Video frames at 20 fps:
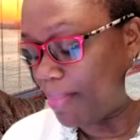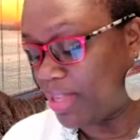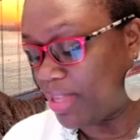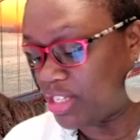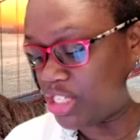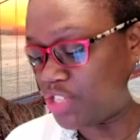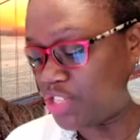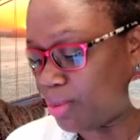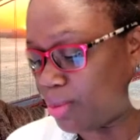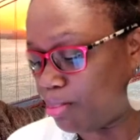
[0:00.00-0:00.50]
This
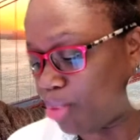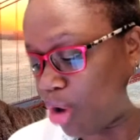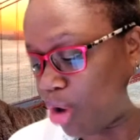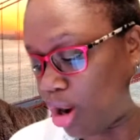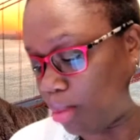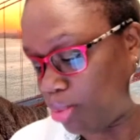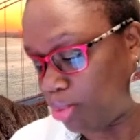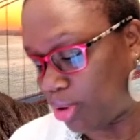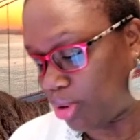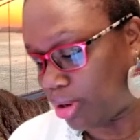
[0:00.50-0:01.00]
is from
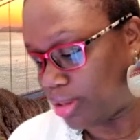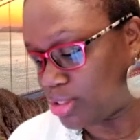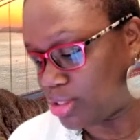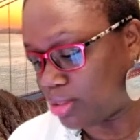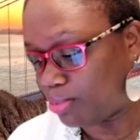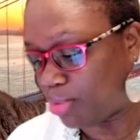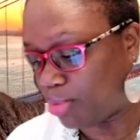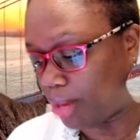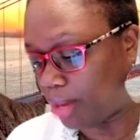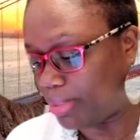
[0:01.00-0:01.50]
Barbara. So
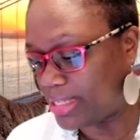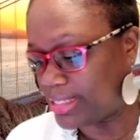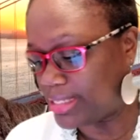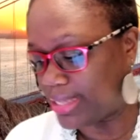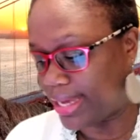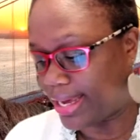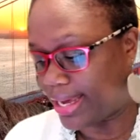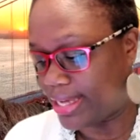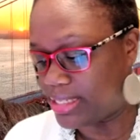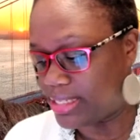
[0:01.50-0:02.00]
Barbara
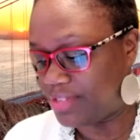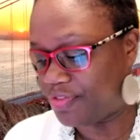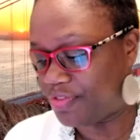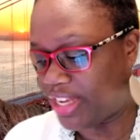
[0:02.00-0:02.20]
says,